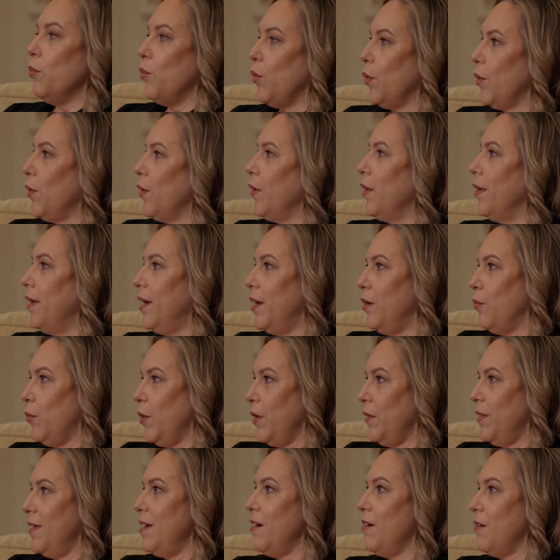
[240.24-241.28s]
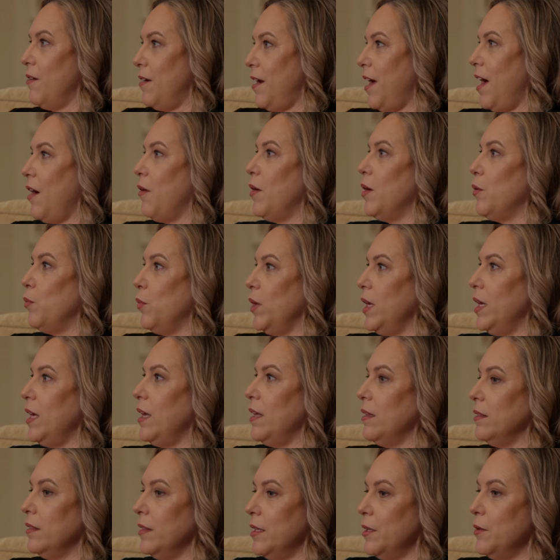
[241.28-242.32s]
were and where they are now. And we
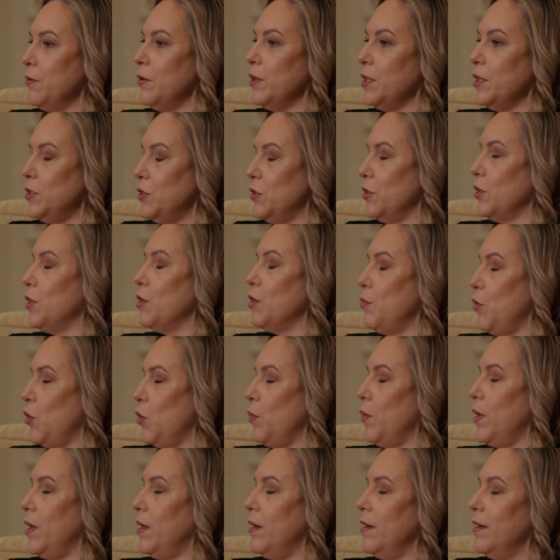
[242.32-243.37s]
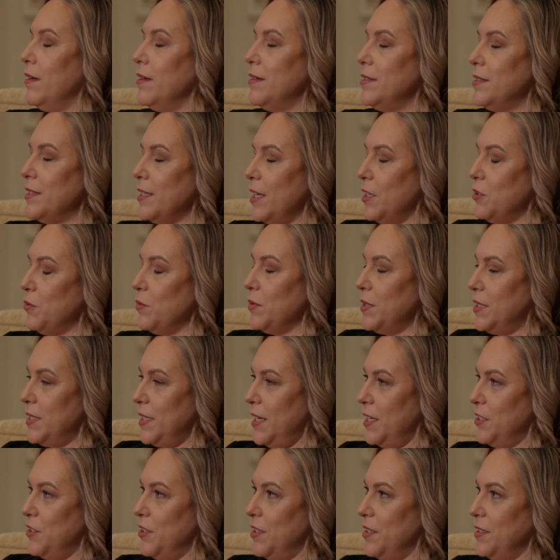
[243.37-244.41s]
literally took a moment, scheduled
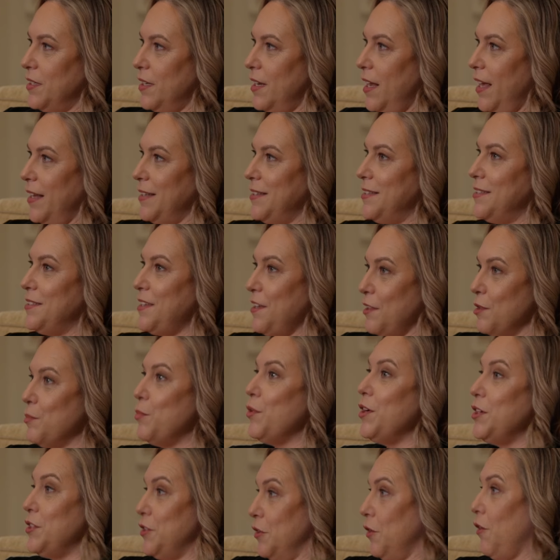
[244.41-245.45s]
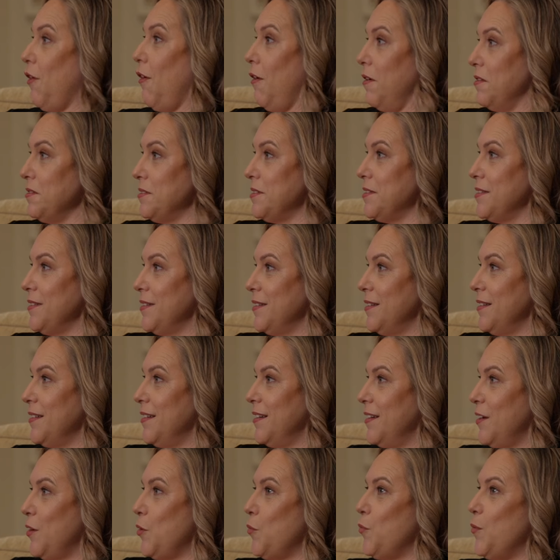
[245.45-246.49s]
sessions, and had celebration calls
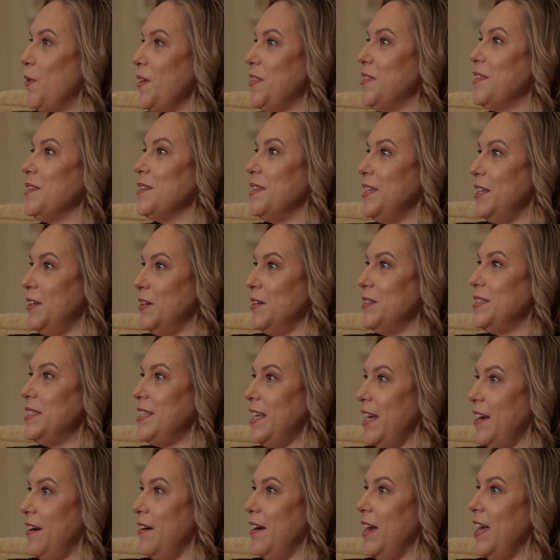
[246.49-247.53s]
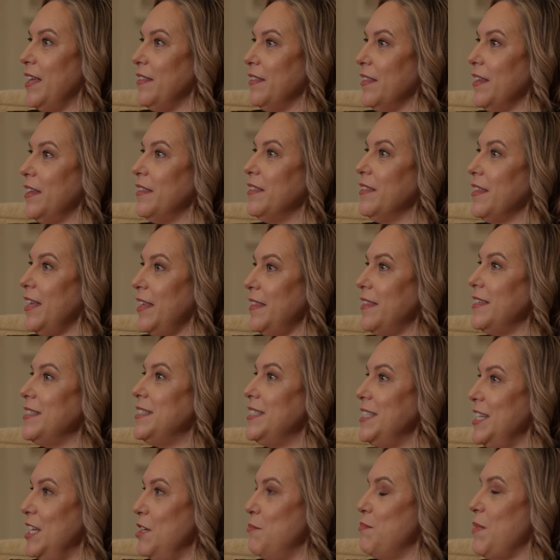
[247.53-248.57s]
with the leaders there and then let the
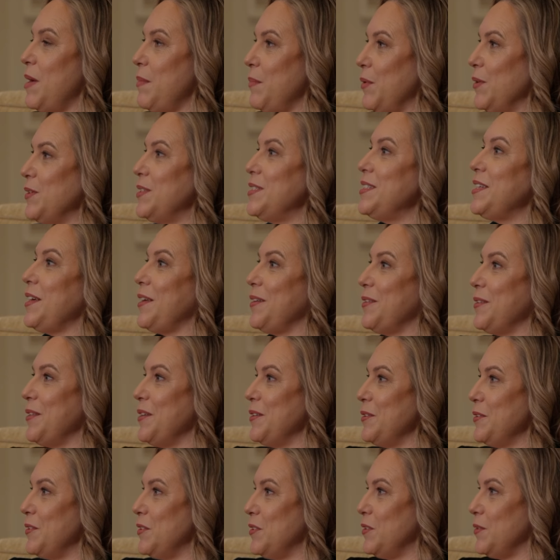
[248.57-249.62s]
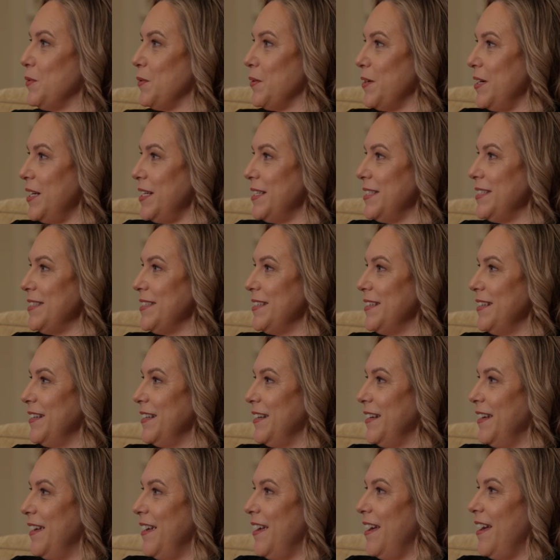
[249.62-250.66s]
team members tell their stories.
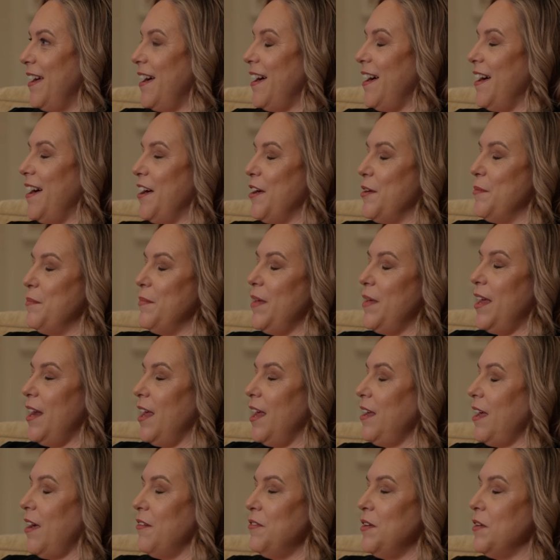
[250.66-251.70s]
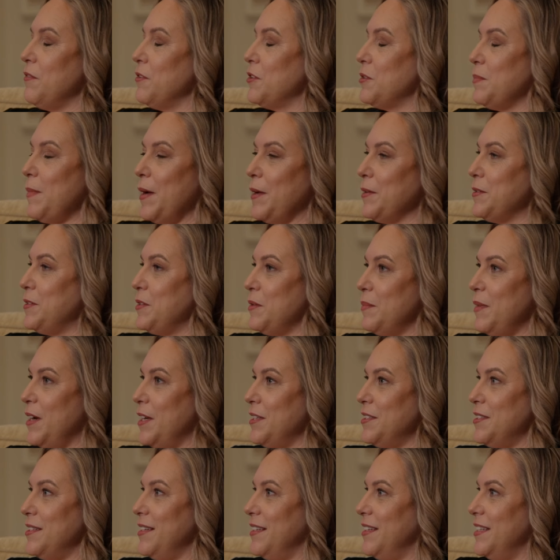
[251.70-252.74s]
And I've never smiled so
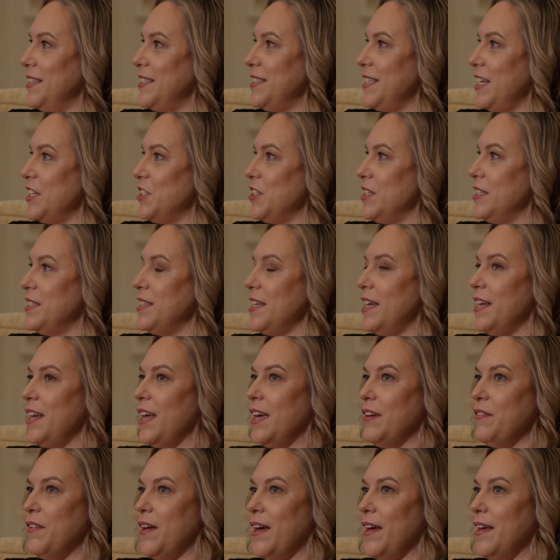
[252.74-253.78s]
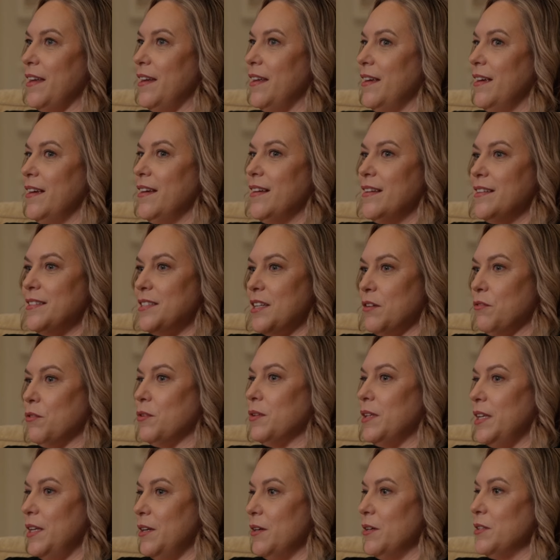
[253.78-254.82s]
much in these sessions. And I've had
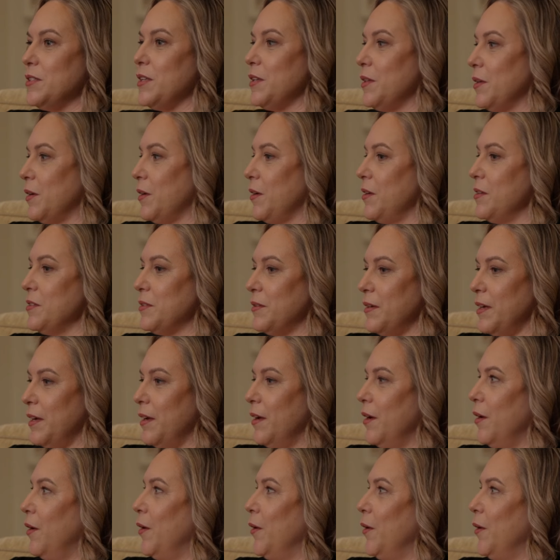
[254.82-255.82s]
several leaders on the calls going,